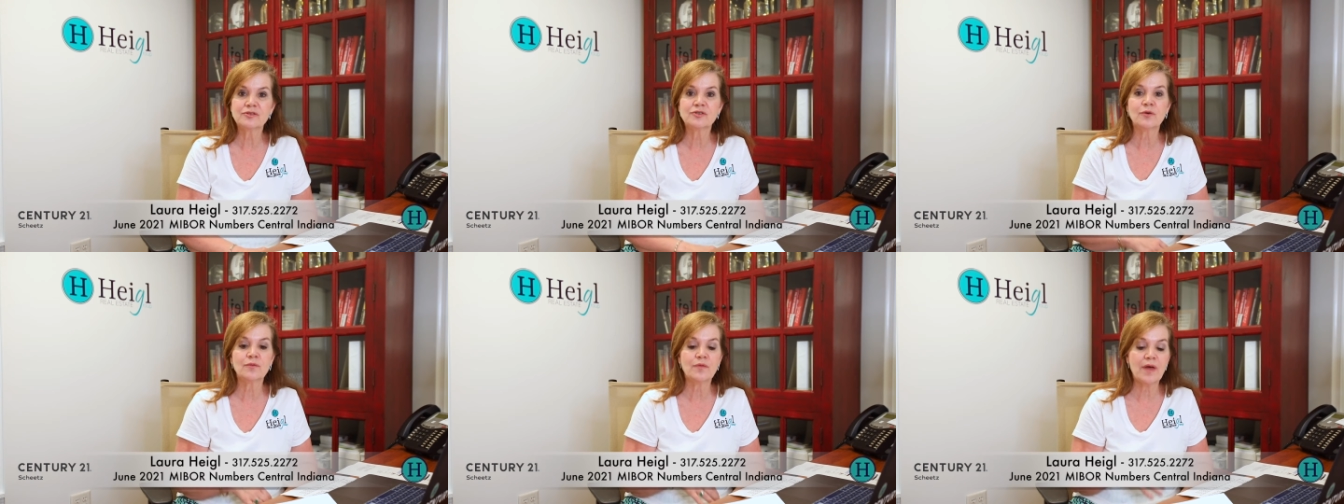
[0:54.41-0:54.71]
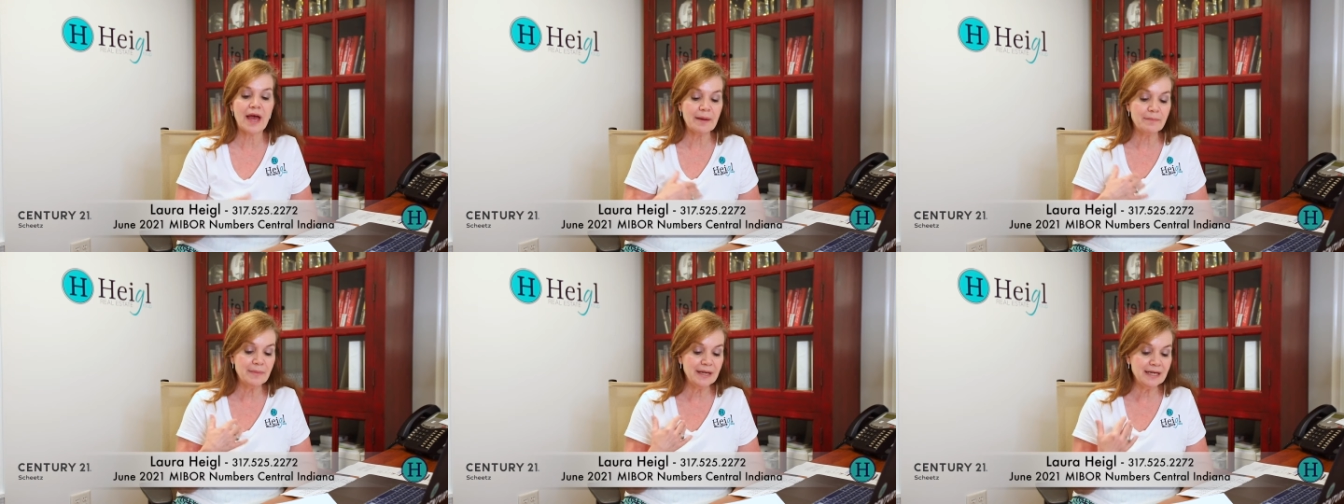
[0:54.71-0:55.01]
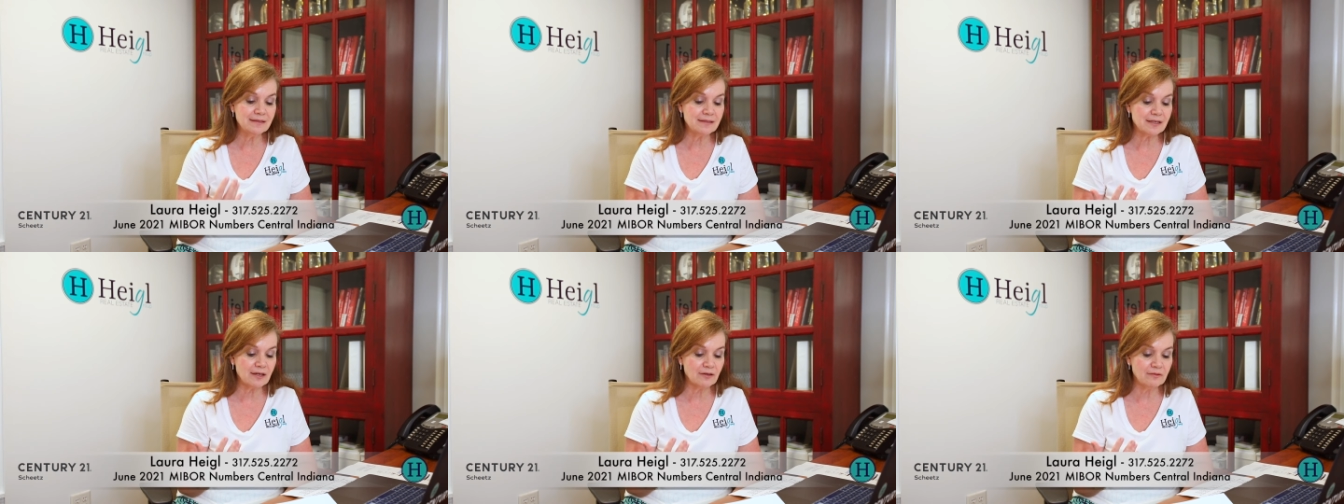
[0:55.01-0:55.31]
So that
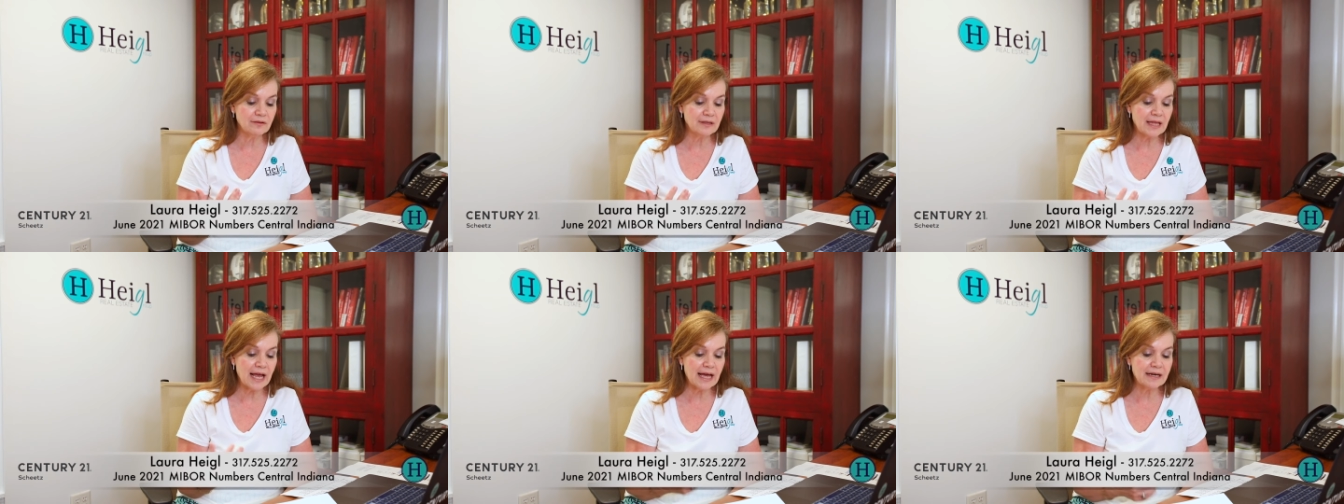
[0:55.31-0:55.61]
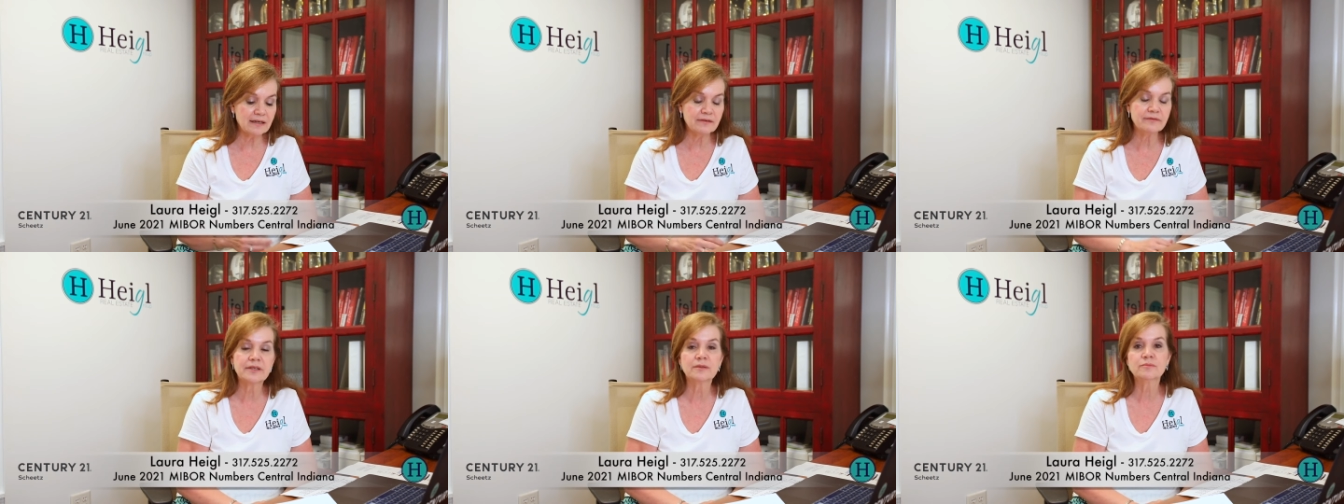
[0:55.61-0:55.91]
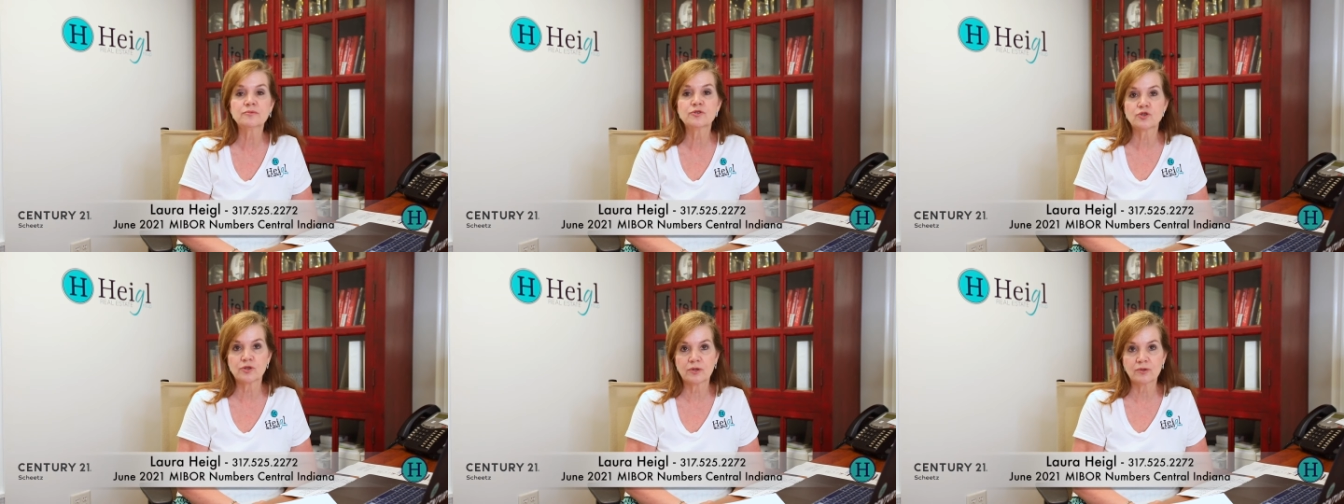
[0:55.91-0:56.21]
means a lot of
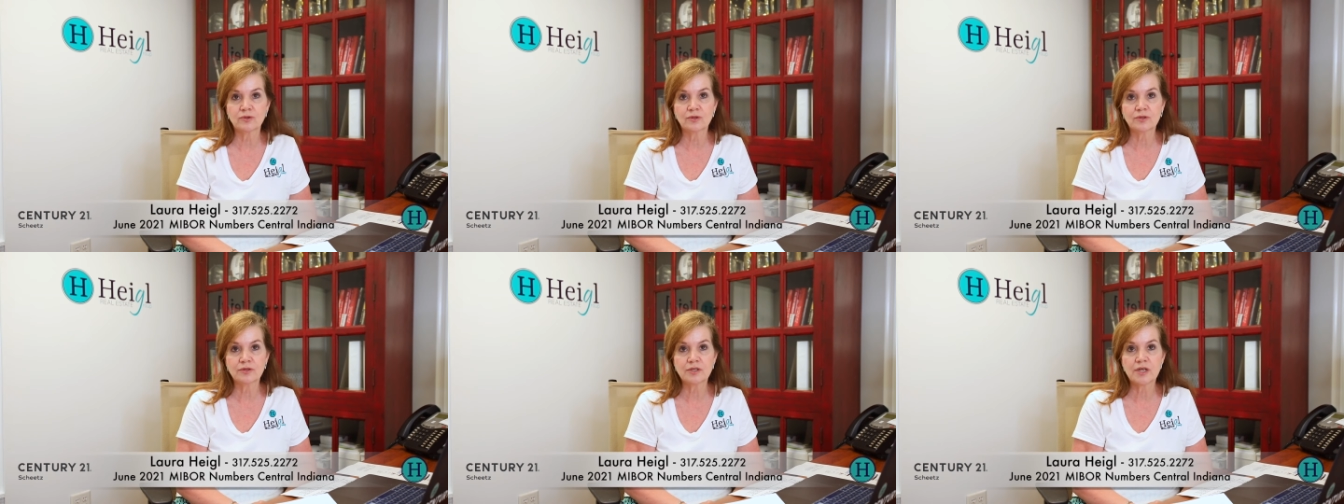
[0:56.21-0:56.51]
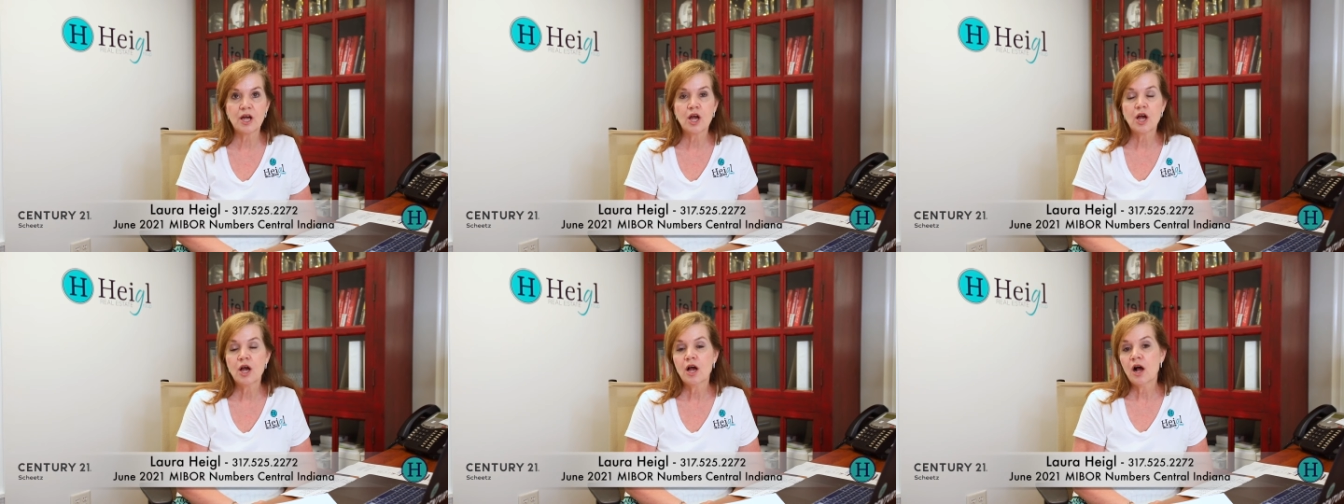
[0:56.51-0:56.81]
them sold.